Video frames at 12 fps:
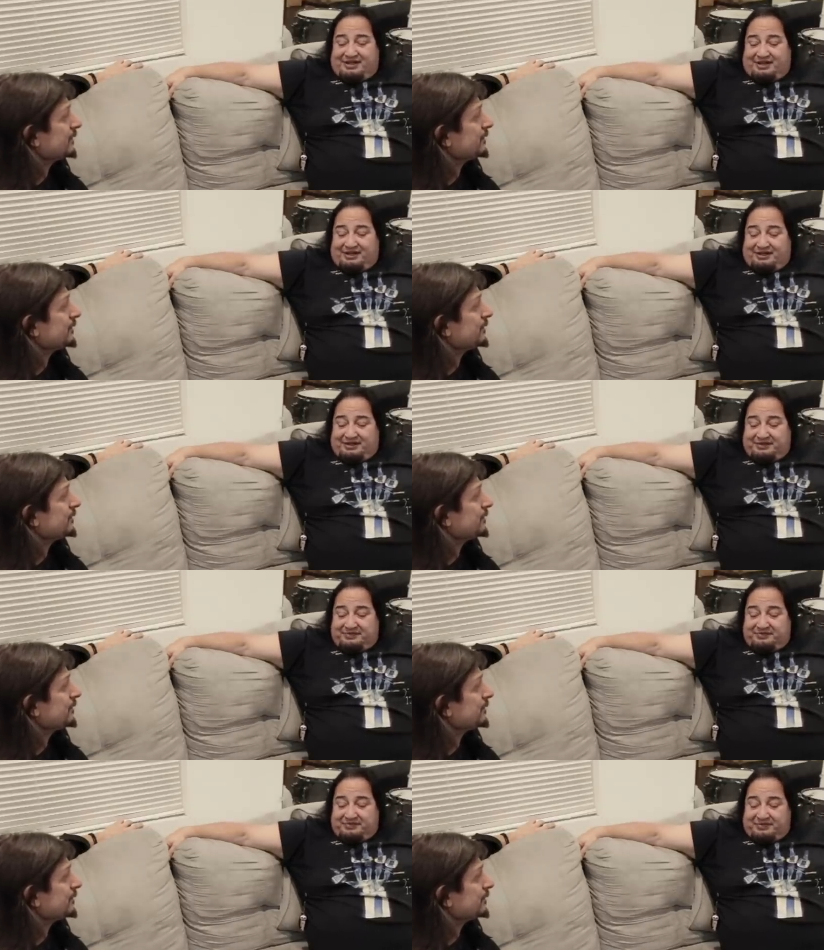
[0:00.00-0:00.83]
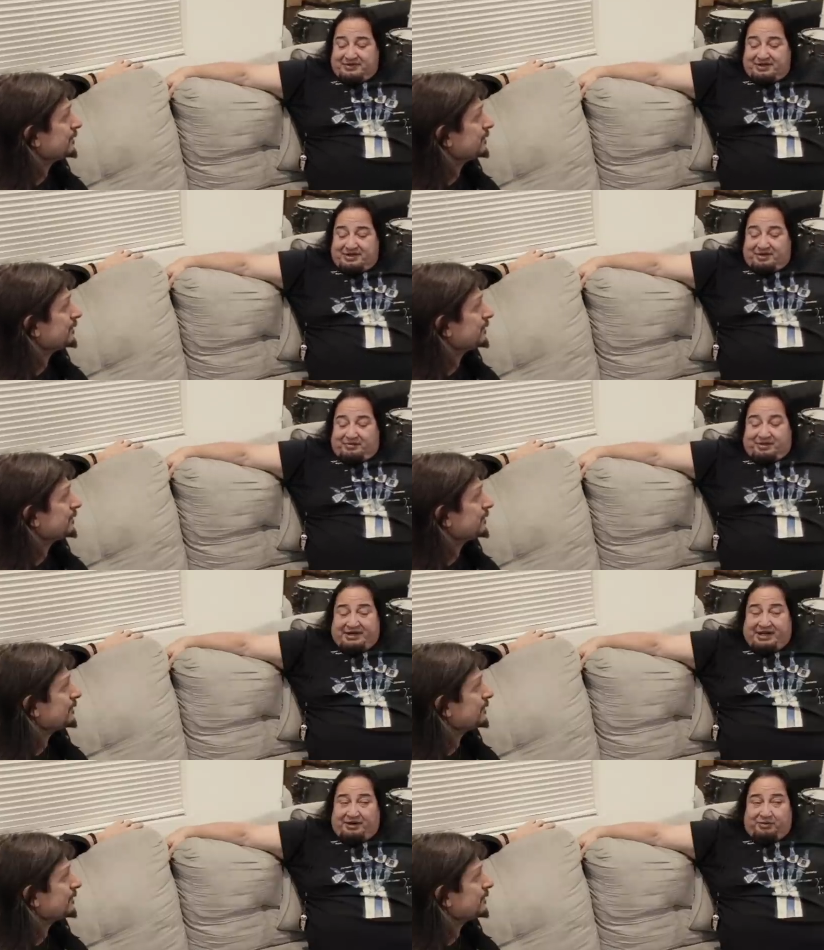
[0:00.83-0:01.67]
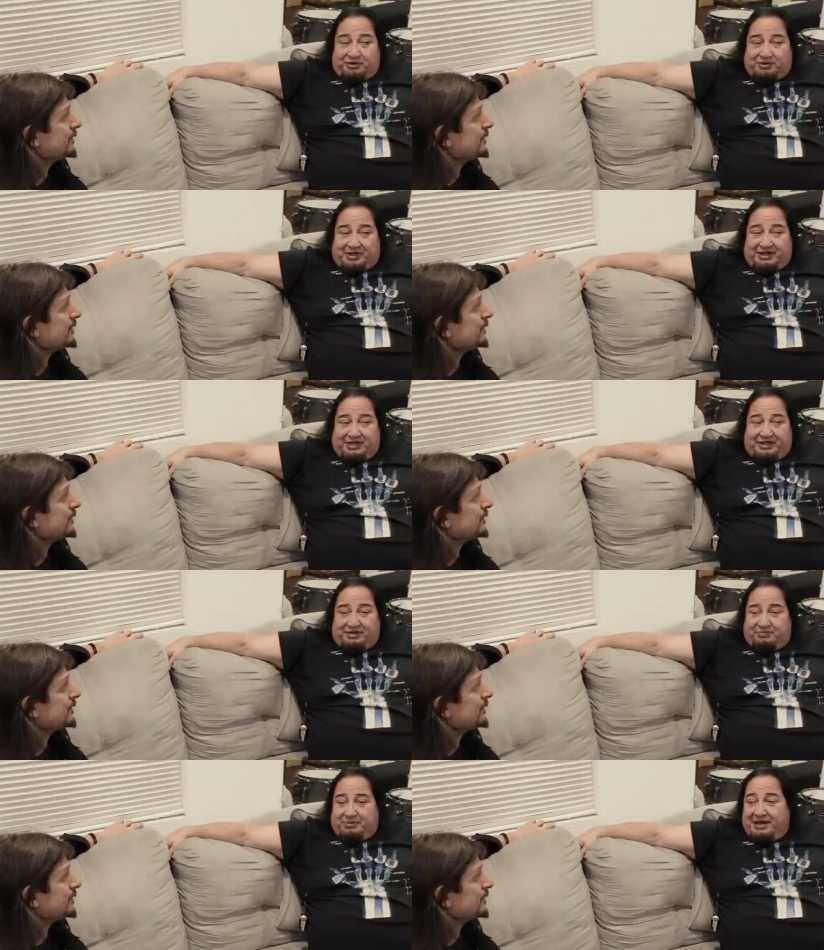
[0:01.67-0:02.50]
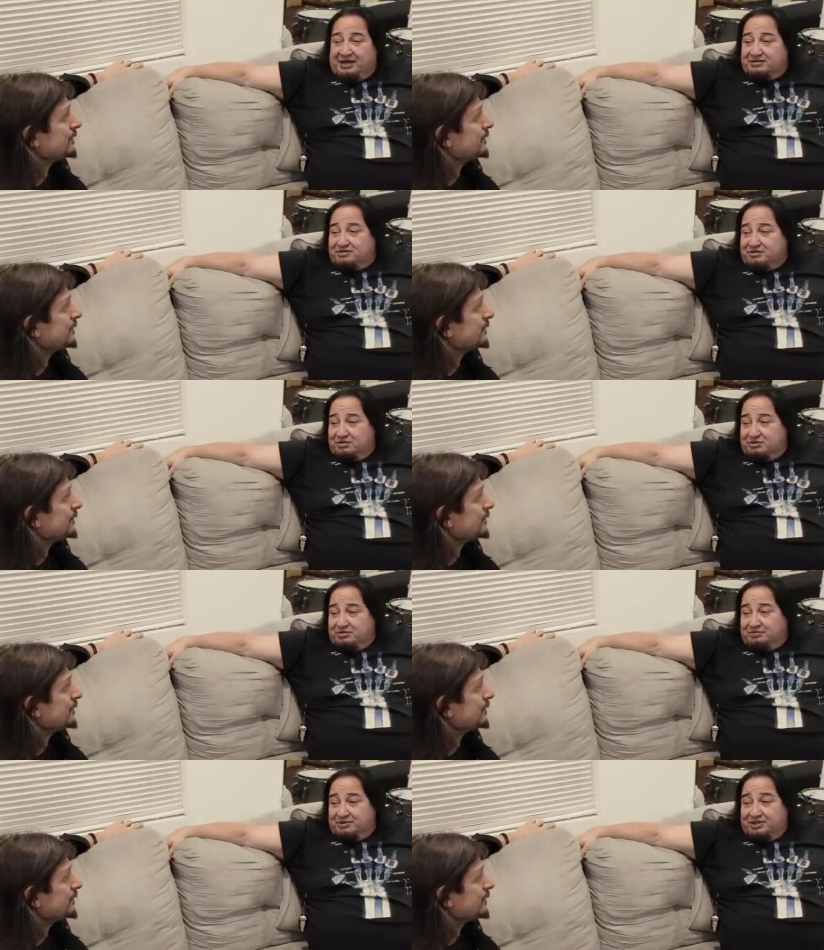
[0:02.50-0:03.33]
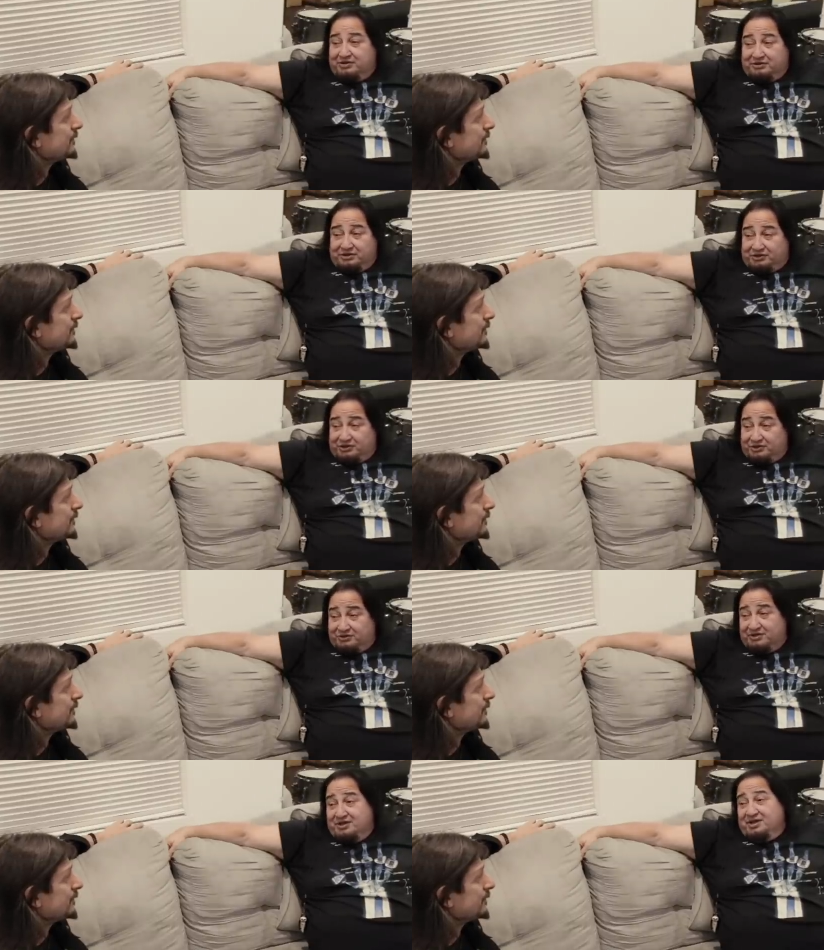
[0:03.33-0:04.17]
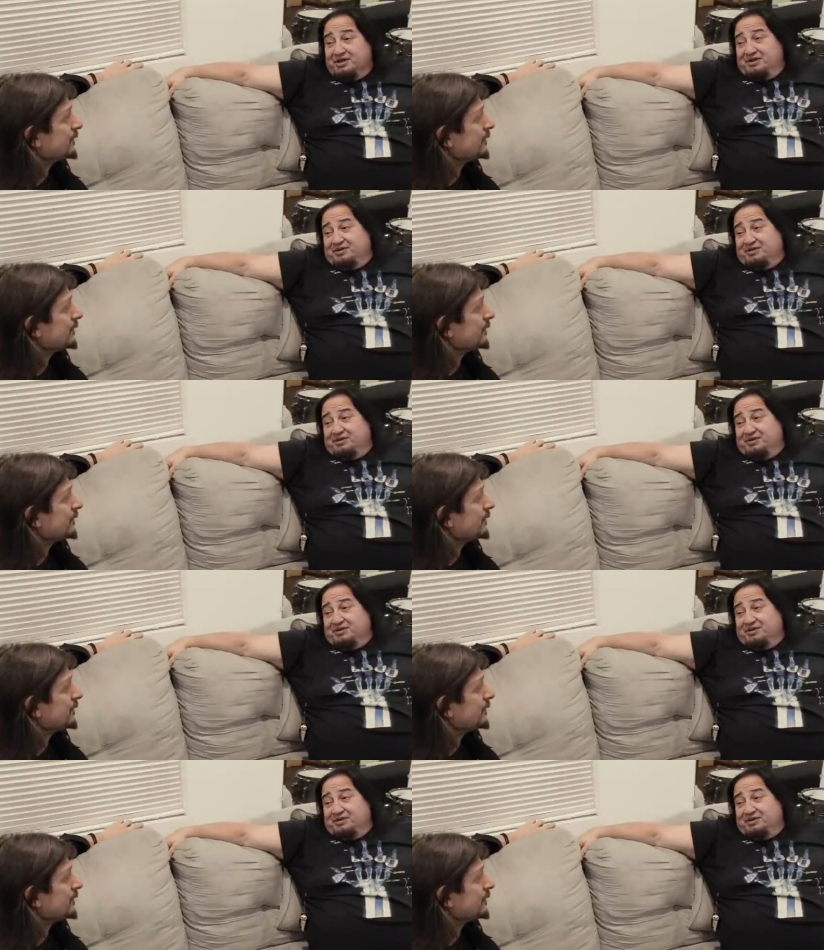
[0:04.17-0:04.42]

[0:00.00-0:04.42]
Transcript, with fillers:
Speaker 1: Um, right now we're trying to get past through some legal issues